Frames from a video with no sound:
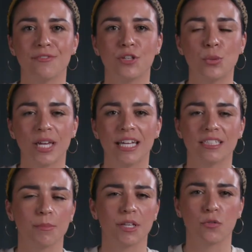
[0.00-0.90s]
if you hear
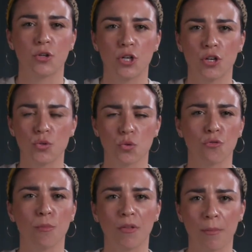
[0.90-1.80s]
something on the news or
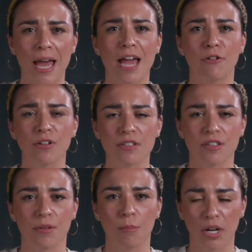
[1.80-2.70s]
from other parents
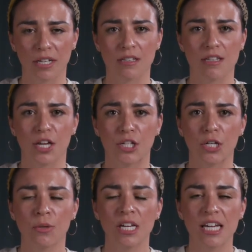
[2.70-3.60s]
that might concern
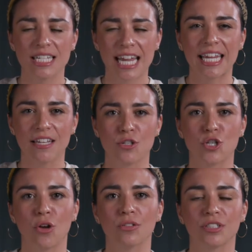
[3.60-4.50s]
you. Take it as a
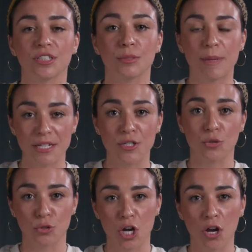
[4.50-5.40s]
chance to speak to
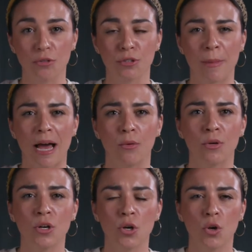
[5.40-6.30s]
your child about
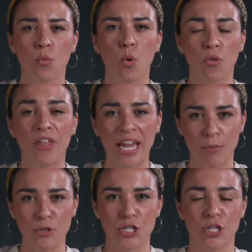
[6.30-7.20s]
what they
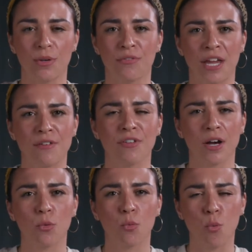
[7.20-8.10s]
would do if they
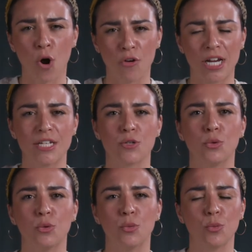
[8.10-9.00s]
felt worried
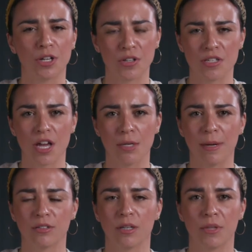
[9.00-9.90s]
or were concerned
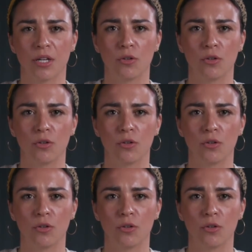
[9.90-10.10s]
about something